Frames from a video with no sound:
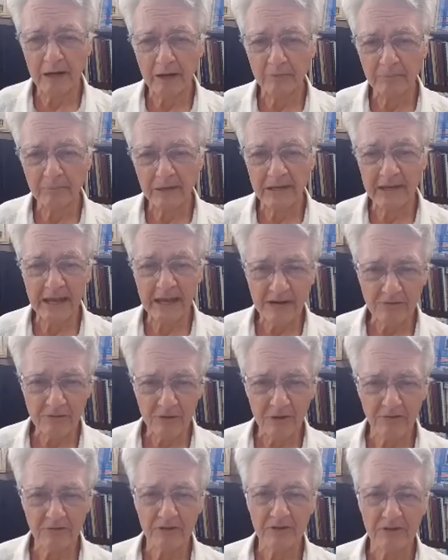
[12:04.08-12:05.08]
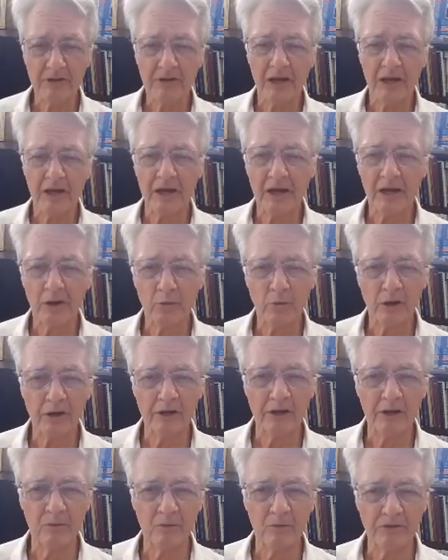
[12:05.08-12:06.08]
pediatrics,
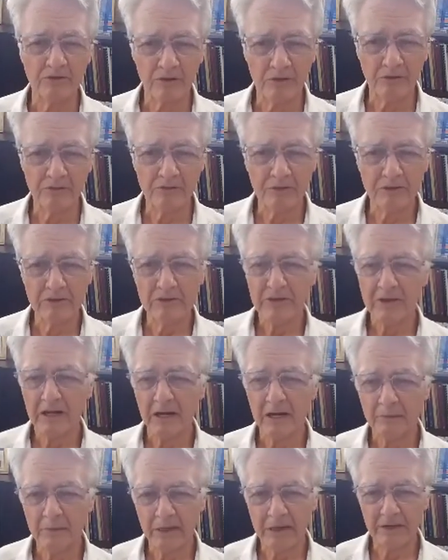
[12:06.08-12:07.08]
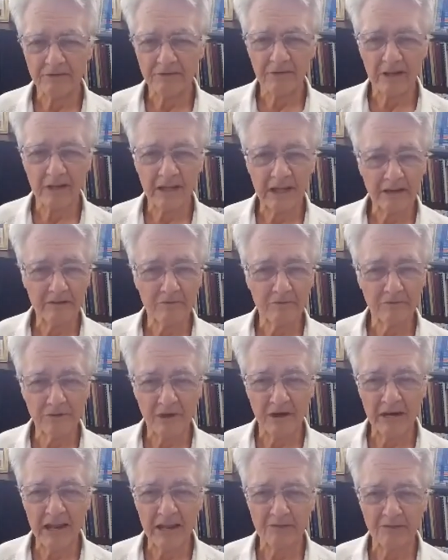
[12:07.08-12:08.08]
working with children, because a lot of them
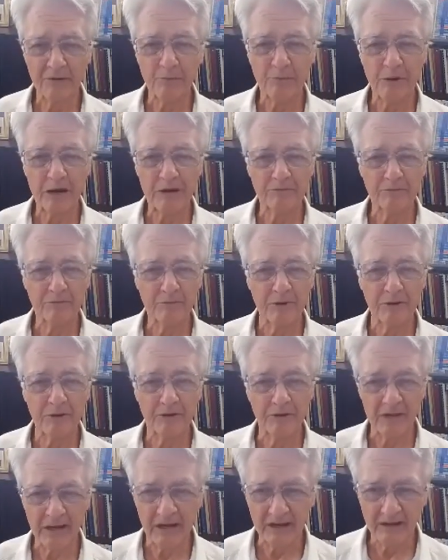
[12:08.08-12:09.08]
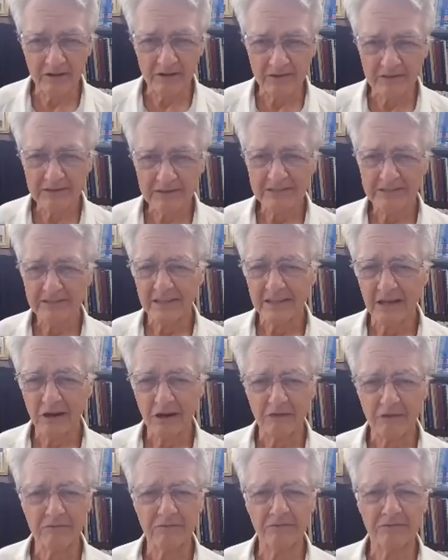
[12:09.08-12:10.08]
start having problems when they're younger. Then
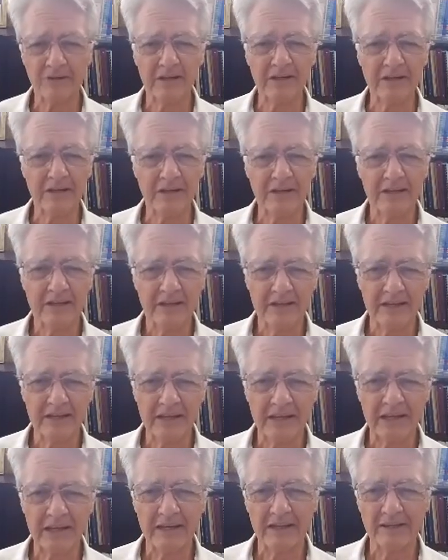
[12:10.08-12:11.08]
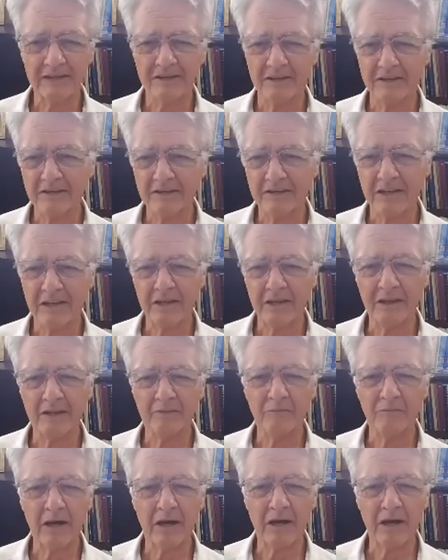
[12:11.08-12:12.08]
all of a sudden, they get into
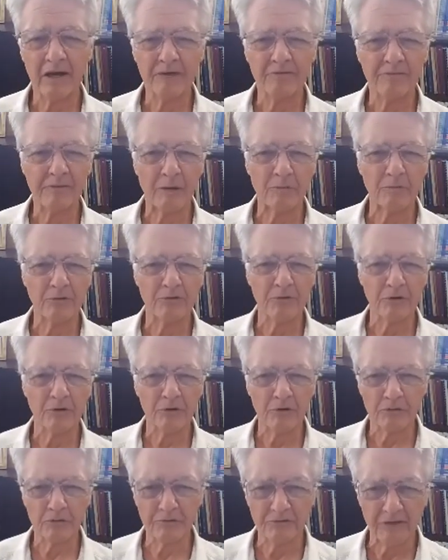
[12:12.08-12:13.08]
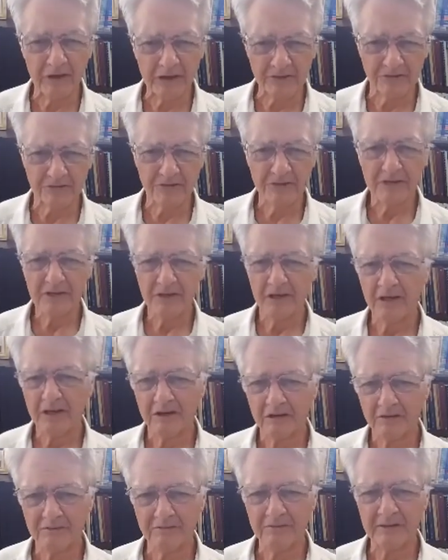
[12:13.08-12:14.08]
the pharmaceutical fix
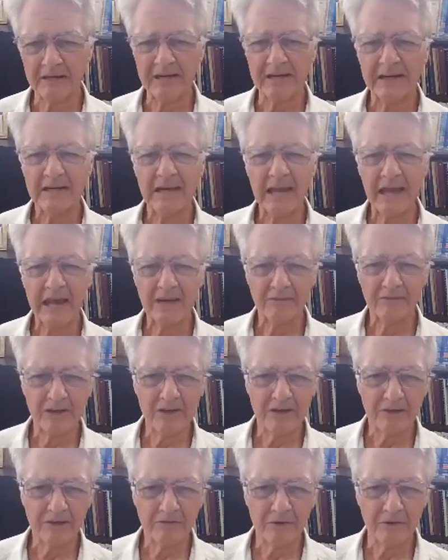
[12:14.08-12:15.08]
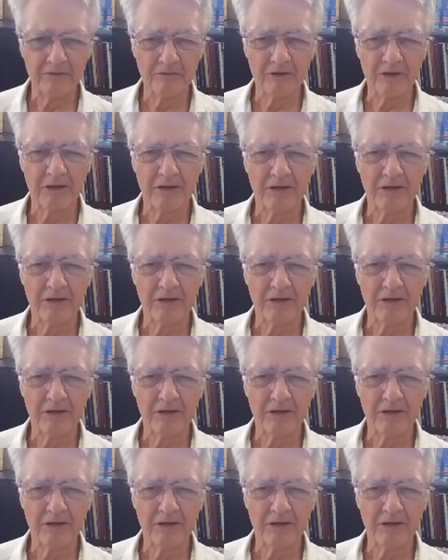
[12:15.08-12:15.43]
of having different